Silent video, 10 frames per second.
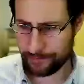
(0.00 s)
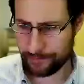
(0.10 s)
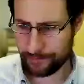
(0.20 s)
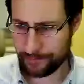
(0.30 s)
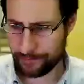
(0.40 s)

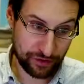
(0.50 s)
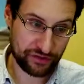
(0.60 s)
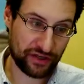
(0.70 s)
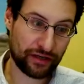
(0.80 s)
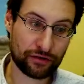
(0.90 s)
If you want to
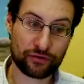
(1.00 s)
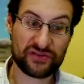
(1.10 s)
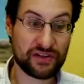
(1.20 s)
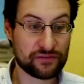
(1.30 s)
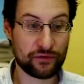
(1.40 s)
take a look,
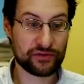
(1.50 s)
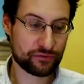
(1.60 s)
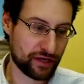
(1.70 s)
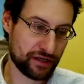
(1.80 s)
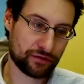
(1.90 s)
this was
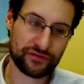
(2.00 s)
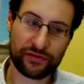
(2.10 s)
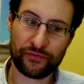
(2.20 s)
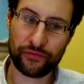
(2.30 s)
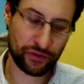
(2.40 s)
running on the
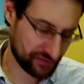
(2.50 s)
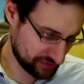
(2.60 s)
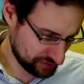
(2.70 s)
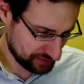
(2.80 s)
first